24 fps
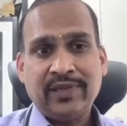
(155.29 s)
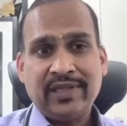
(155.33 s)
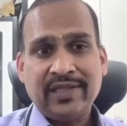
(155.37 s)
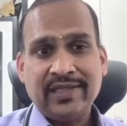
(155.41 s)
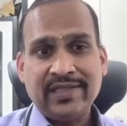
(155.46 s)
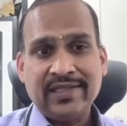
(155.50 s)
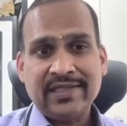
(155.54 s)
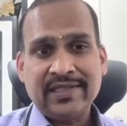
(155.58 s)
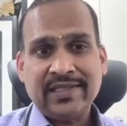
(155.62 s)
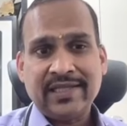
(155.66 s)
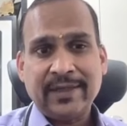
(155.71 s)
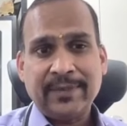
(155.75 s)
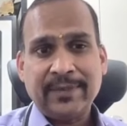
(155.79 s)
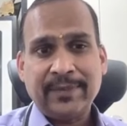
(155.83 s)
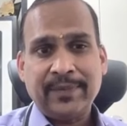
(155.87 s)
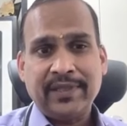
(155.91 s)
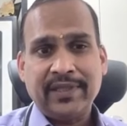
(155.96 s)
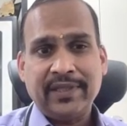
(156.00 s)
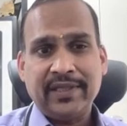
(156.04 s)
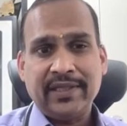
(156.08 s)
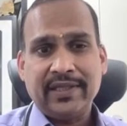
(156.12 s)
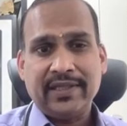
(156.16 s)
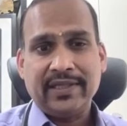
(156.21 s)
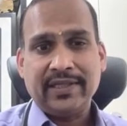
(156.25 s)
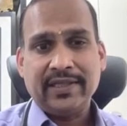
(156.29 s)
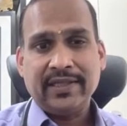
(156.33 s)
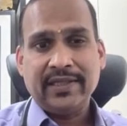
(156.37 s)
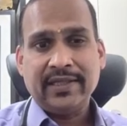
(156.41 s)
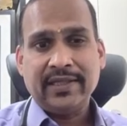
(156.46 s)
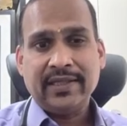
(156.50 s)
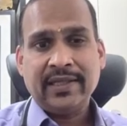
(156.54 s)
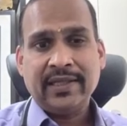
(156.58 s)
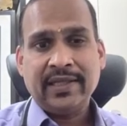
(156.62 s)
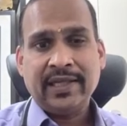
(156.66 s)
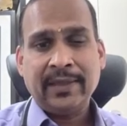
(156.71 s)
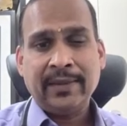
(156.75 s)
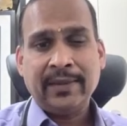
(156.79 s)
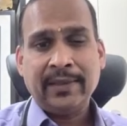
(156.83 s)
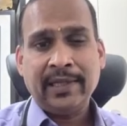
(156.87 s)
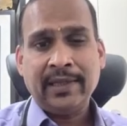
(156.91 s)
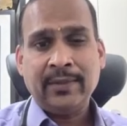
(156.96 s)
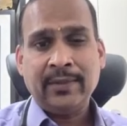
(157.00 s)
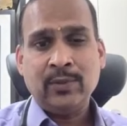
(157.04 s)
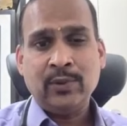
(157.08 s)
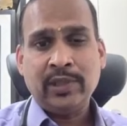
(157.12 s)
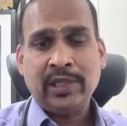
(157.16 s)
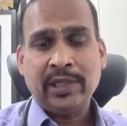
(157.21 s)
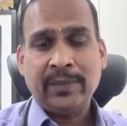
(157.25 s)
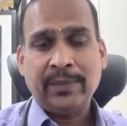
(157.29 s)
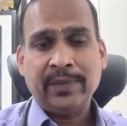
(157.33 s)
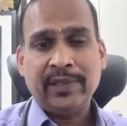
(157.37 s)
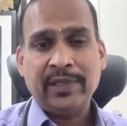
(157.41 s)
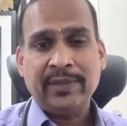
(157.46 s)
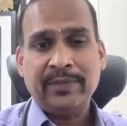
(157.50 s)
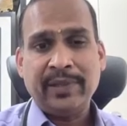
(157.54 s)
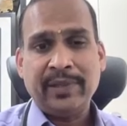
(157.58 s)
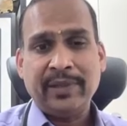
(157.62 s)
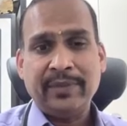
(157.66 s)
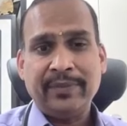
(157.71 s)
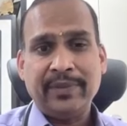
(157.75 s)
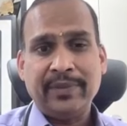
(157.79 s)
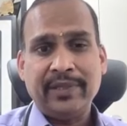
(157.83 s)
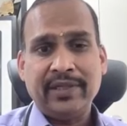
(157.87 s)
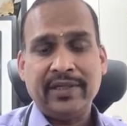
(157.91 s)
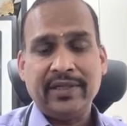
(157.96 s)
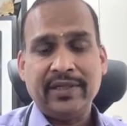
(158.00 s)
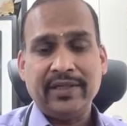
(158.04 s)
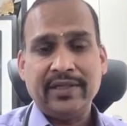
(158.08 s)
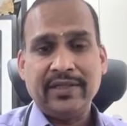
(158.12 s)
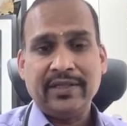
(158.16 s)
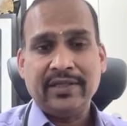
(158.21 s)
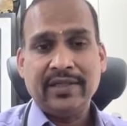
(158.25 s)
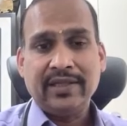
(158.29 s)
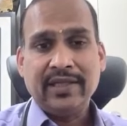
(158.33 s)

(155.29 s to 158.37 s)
this capillary, alveolo-capillary membrane,